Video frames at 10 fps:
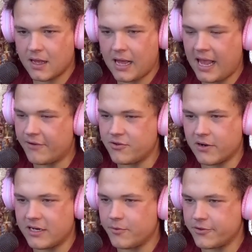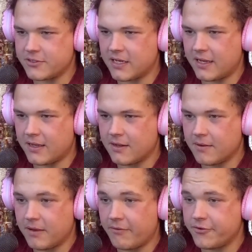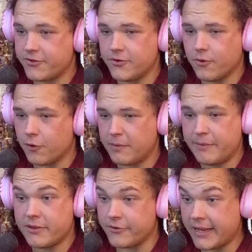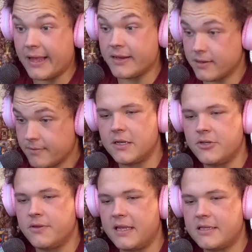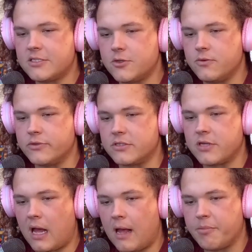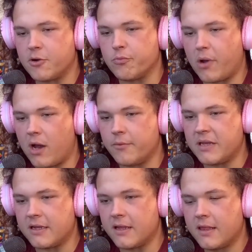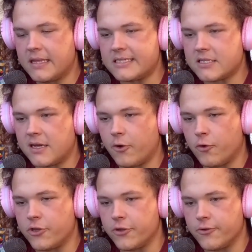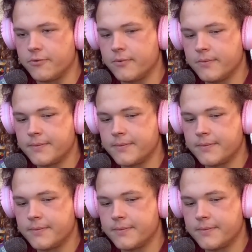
I have no idea what they're saying. If they're too old, maybe they're dead. Do you think this dude was top or bottoming this old dude?